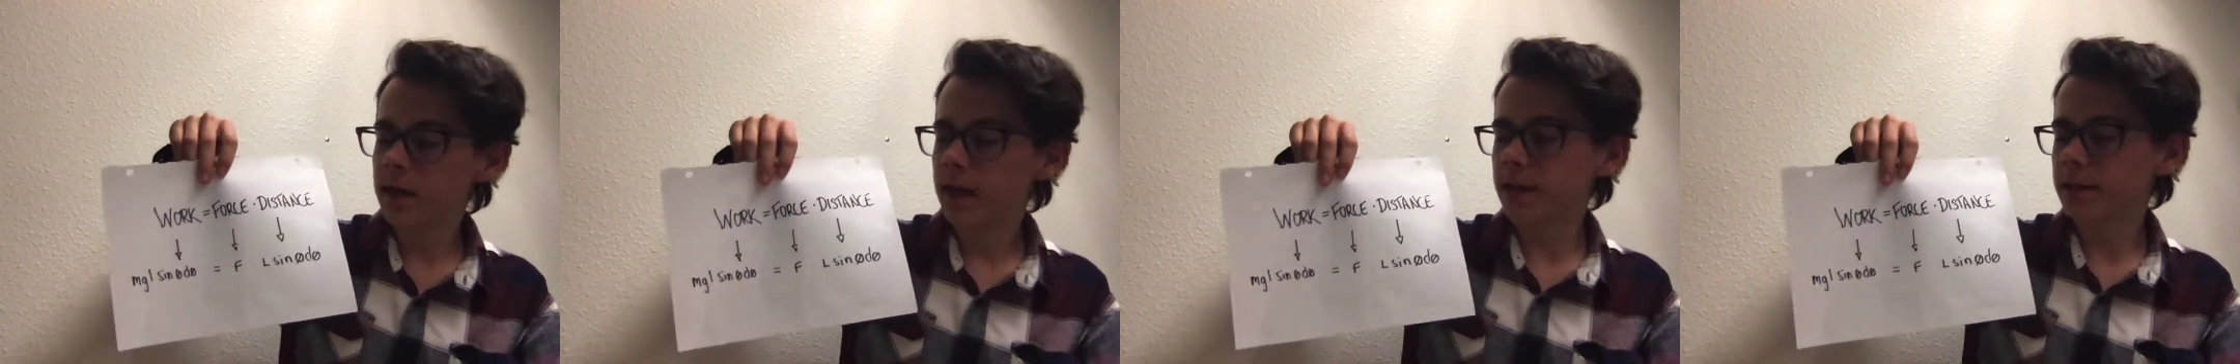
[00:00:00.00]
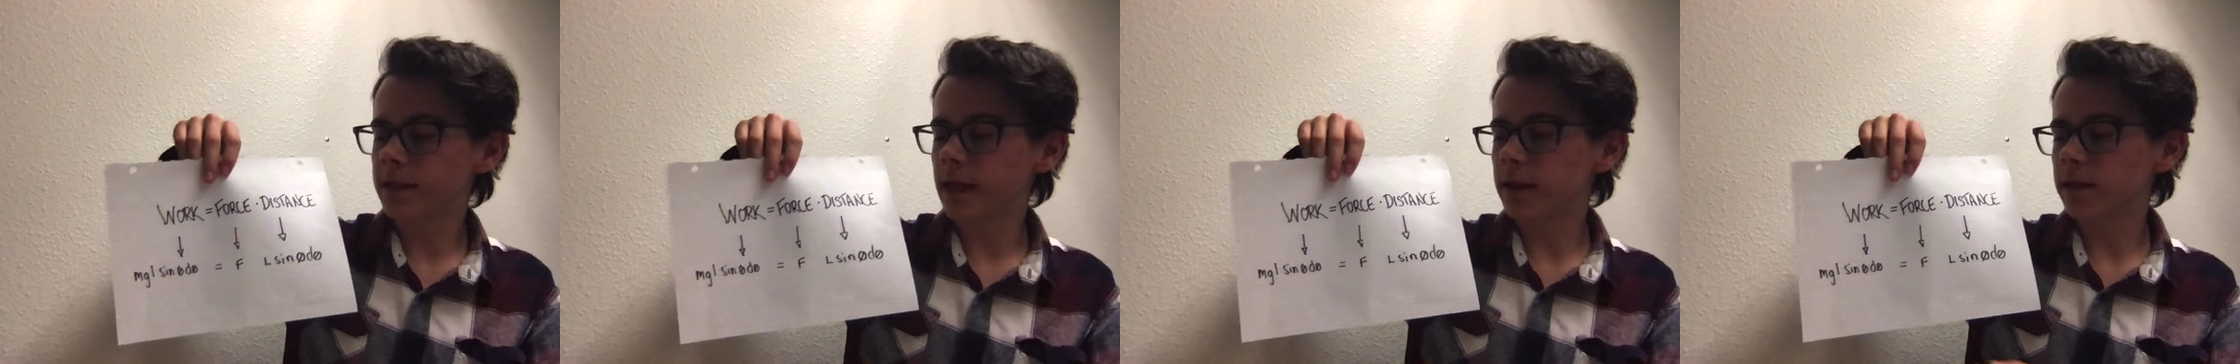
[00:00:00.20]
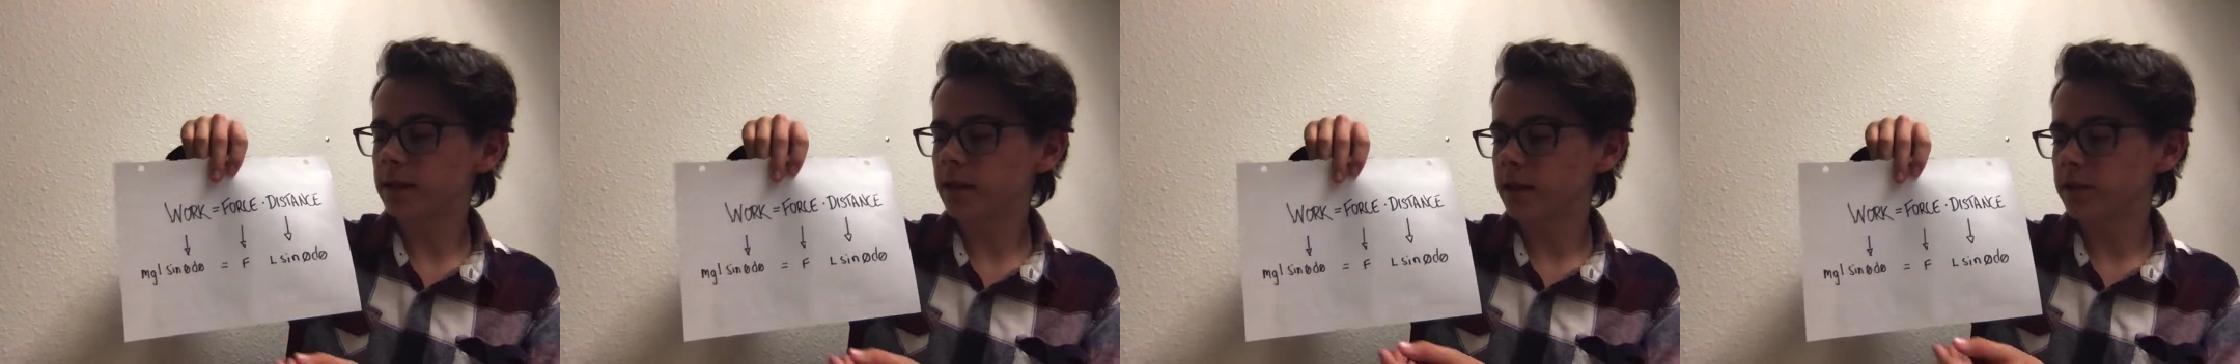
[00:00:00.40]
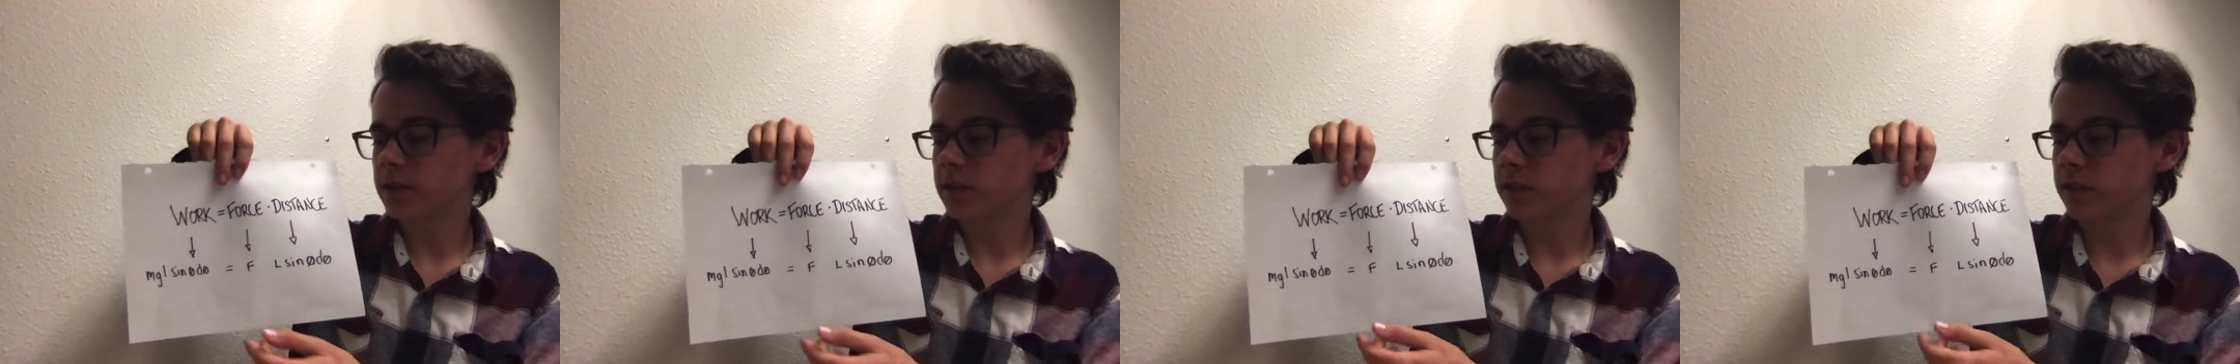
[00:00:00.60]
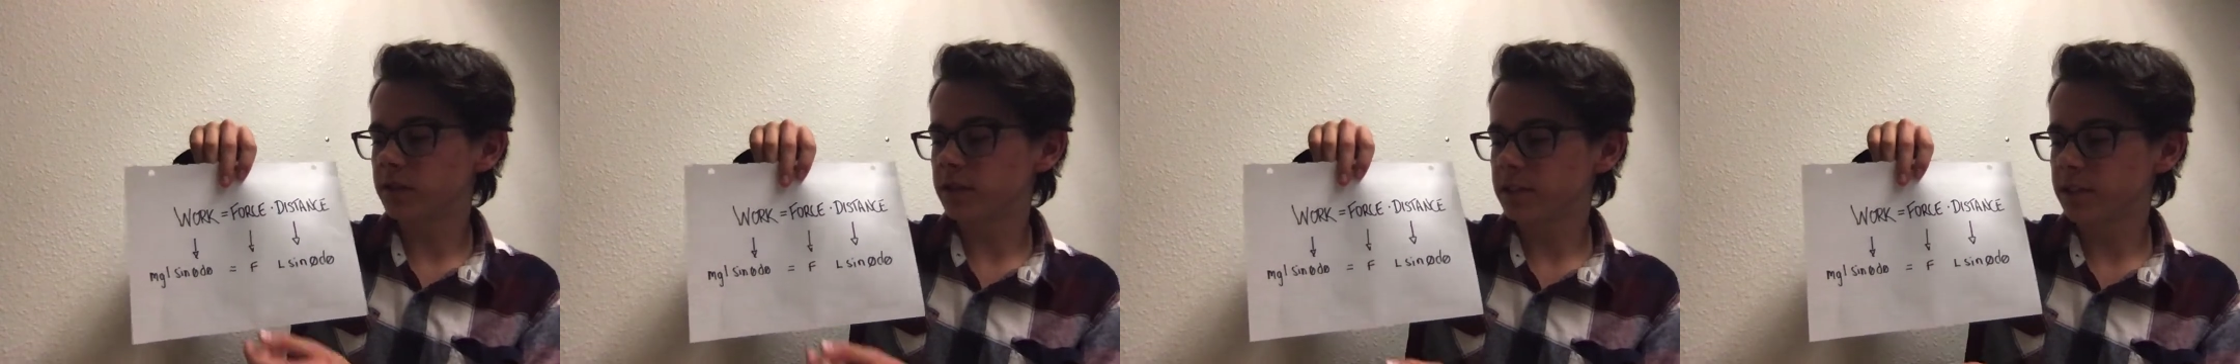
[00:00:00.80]
and that
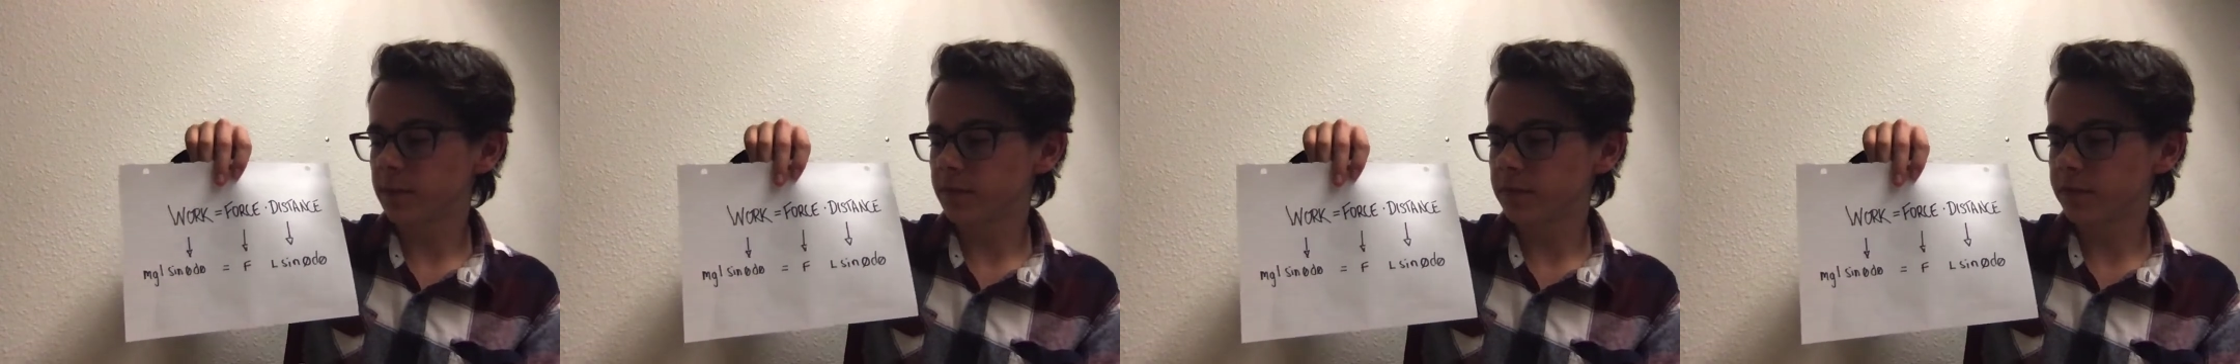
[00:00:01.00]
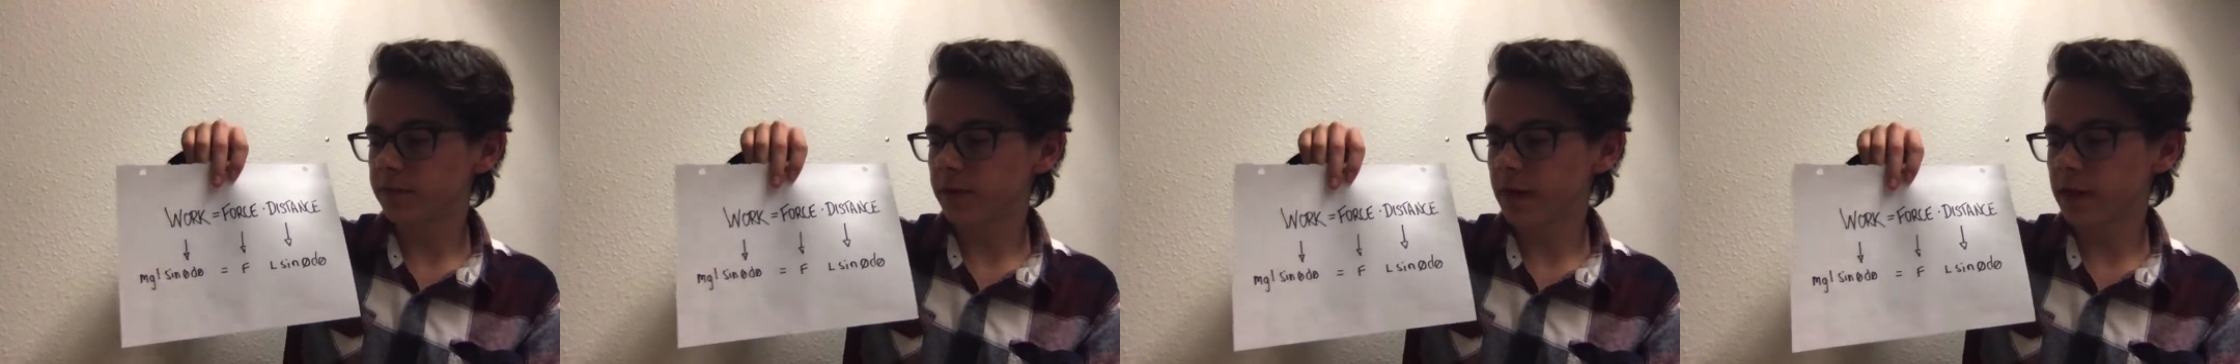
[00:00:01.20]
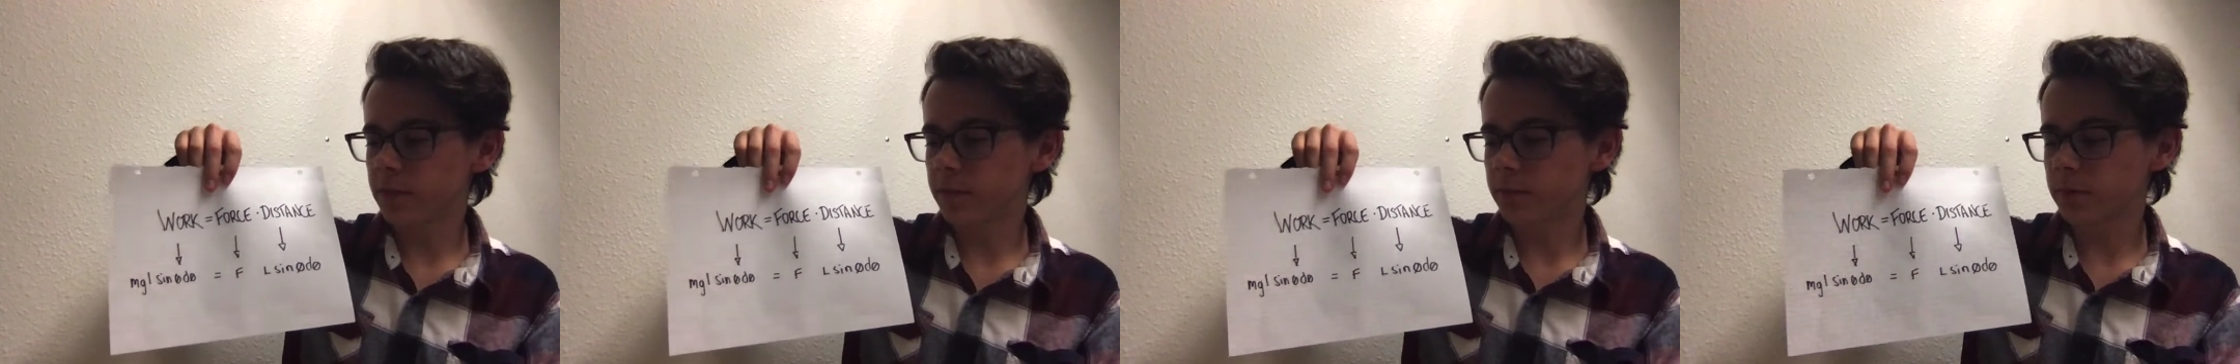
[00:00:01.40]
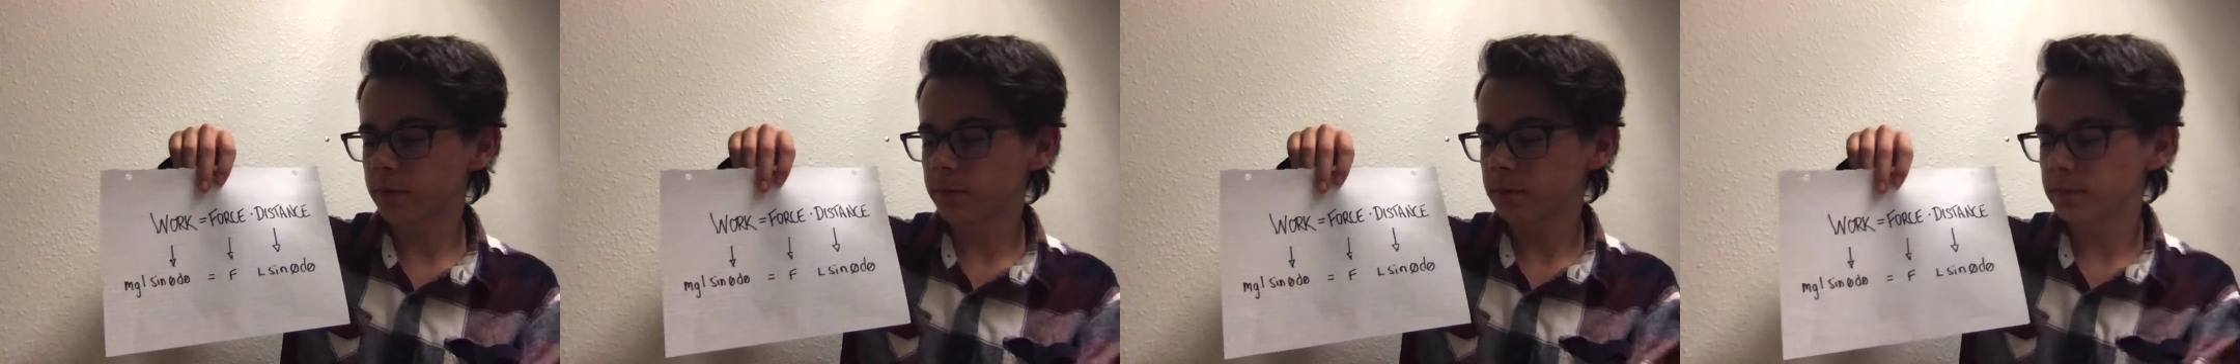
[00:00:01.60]
allows you to simplify the